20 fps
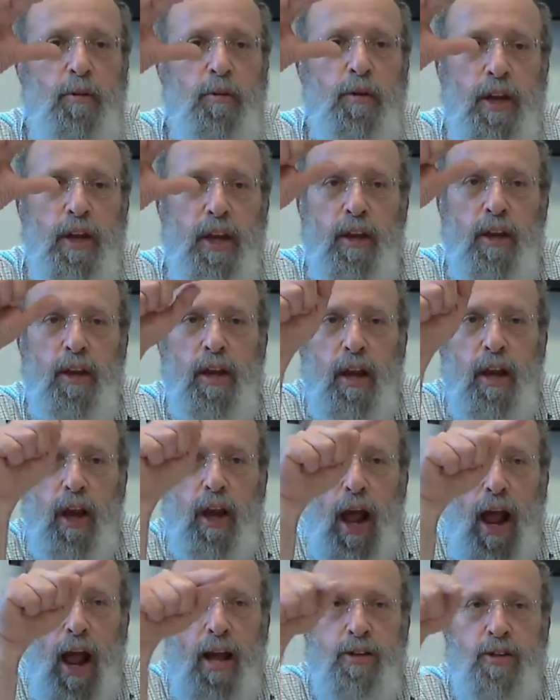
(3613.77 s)
he
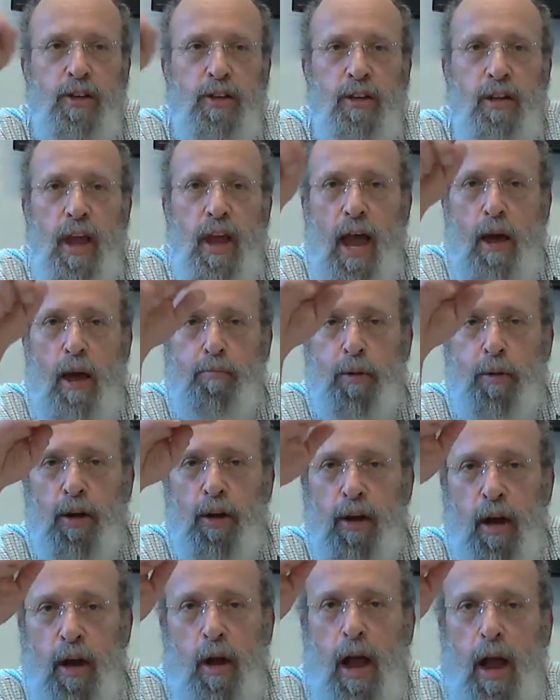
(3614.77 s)
has an
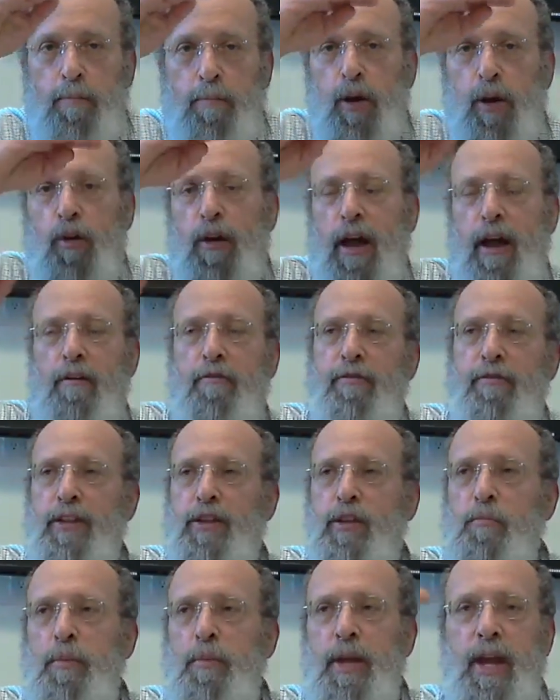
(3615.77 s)
epigraph at the
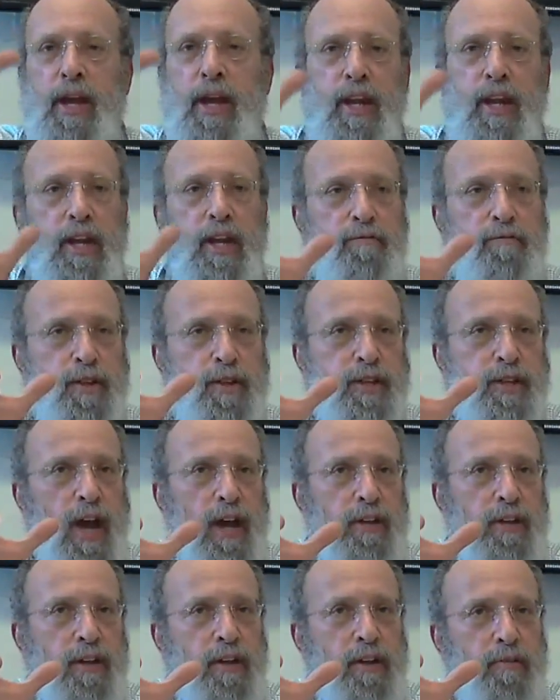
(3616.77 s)
beginning of the
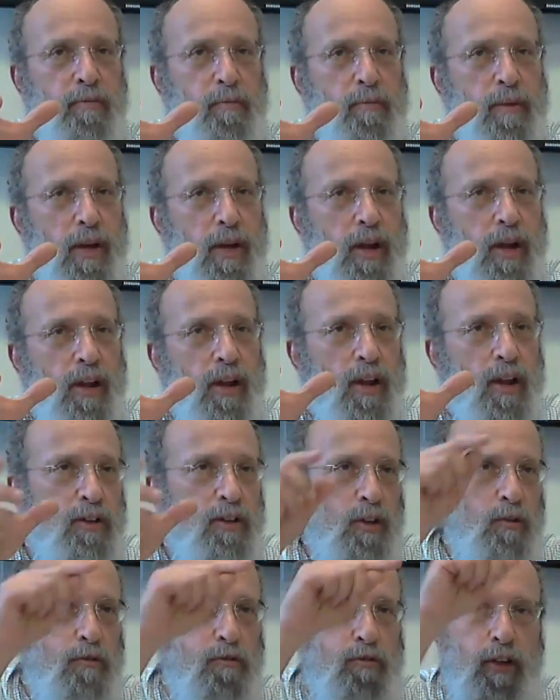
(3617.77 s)
Tanya, a
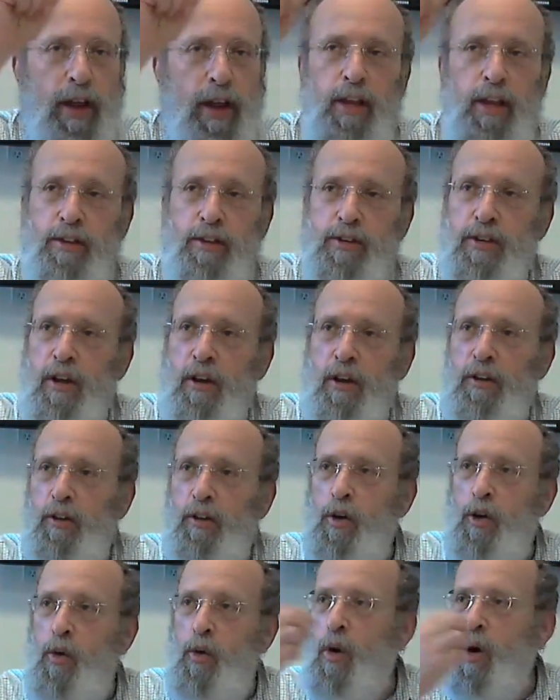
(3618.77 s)
little phrase, a little
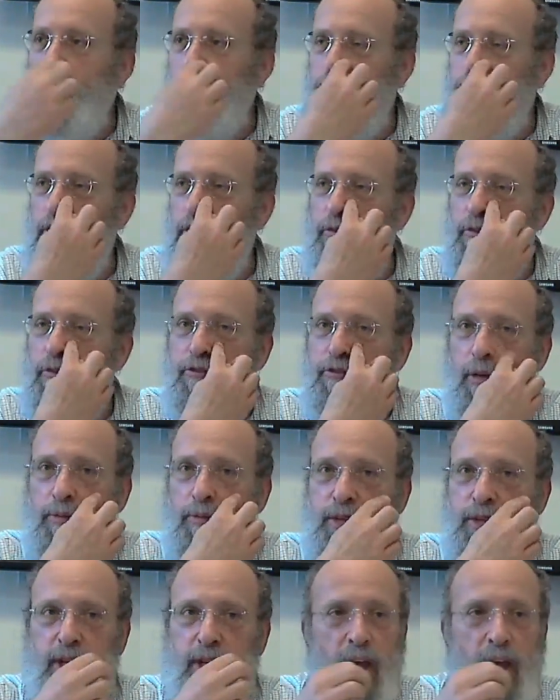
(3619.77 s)
quote from
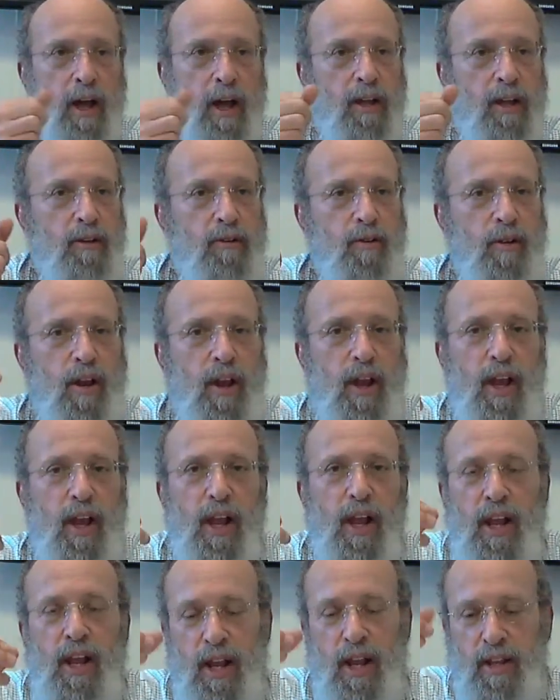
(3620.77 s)
Tanakh.
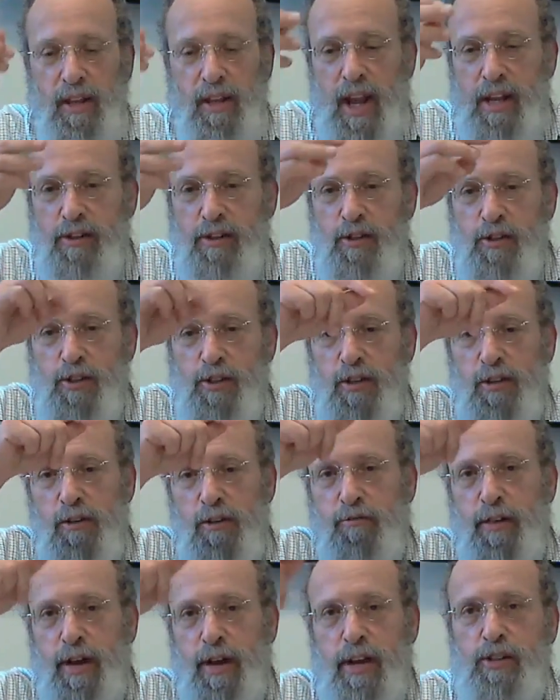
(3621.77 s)
And the essence of the
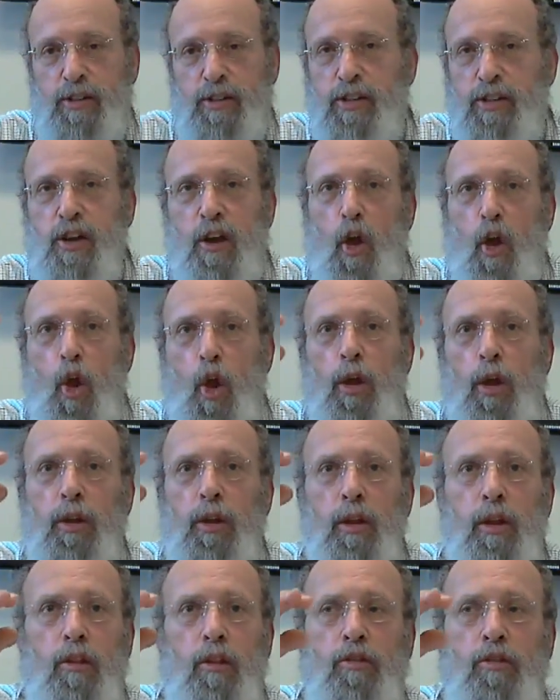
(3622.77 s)
phrase is,
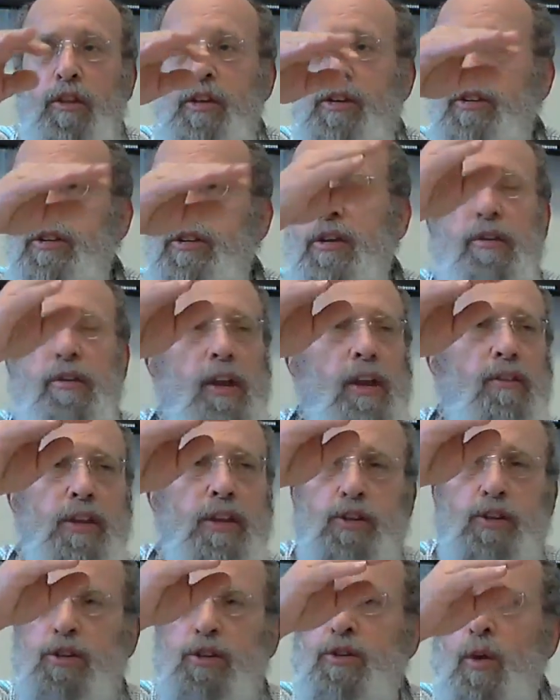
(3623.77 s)
this
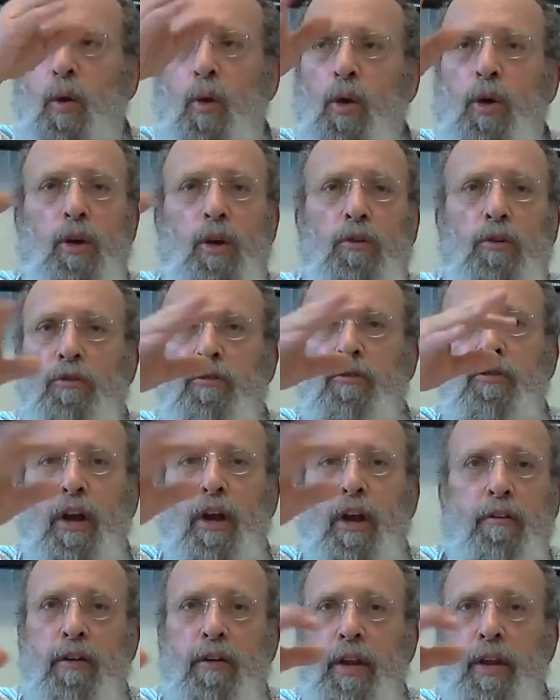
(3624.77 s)
is all
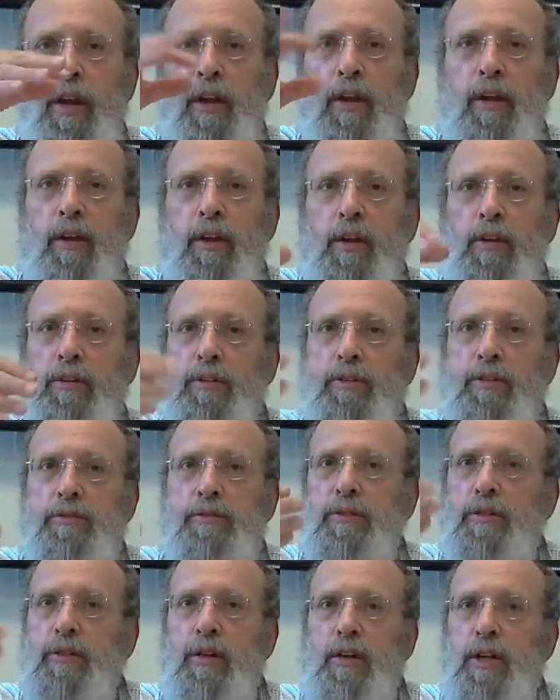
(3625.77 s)
very
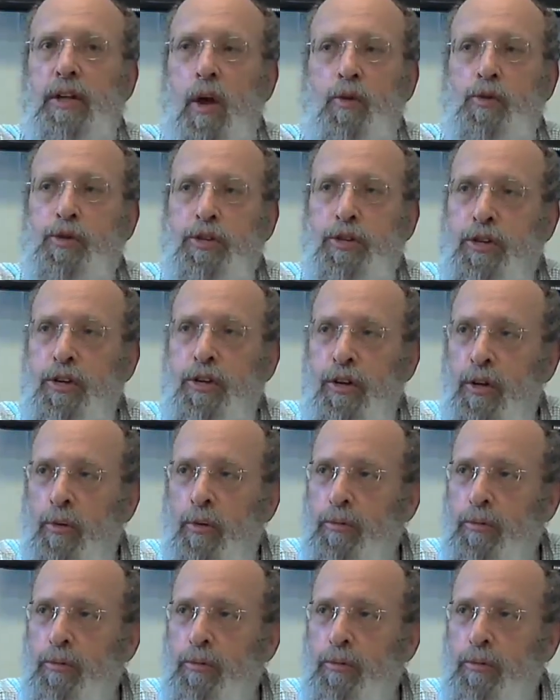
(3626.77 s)
close to you.